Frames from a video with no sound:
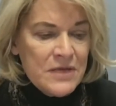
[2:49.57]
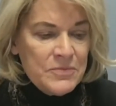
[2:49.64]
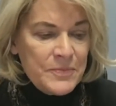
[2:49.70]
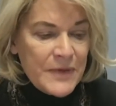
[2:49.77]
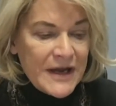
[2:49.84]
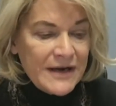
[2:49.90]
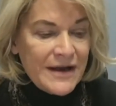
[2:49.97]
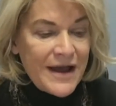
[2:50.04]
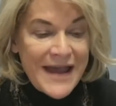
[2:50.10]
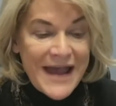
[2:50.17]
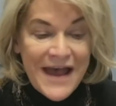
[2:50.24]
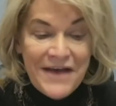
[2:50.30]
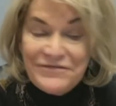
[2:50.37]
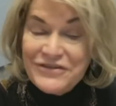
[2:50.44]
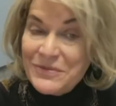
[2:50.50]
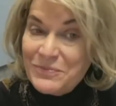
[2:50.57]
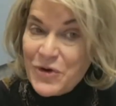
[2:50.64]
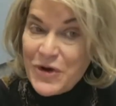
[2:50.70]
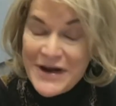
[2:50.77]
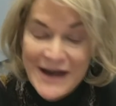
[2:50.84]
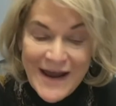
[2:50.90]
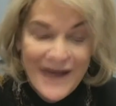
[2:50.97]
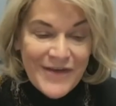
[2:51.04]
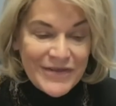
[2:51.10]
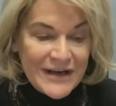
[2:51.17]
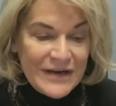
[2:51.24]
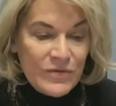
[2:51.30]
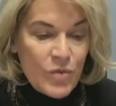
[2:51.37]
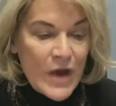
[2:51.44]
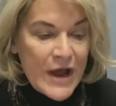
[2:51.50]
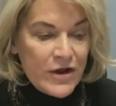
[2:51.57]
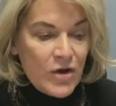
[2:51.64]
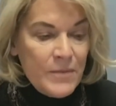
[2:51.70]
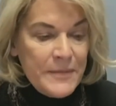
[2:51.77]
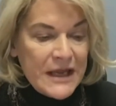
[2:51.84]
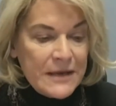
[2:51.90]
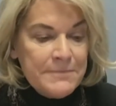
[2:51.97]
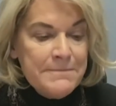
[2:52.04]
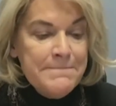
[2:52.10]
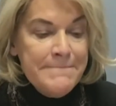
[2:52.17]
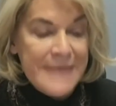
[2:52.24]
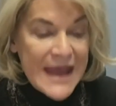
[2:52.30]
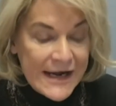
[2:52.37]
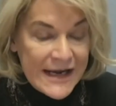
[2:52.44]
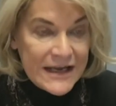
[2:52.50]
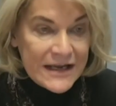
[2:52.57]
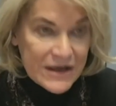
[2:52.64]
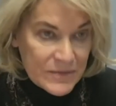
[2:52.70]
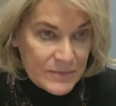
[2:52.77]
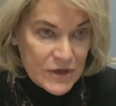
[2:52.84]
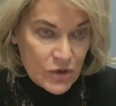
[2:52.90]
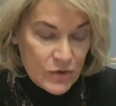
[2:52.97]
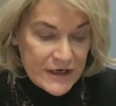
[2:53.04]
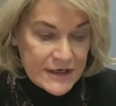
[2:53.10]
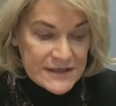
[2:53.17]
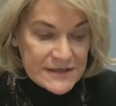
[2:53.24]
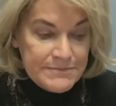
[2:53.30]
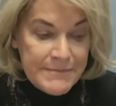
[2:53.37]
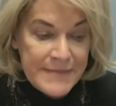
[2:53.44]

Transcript: but I have to point out that in Wyoming, many communities,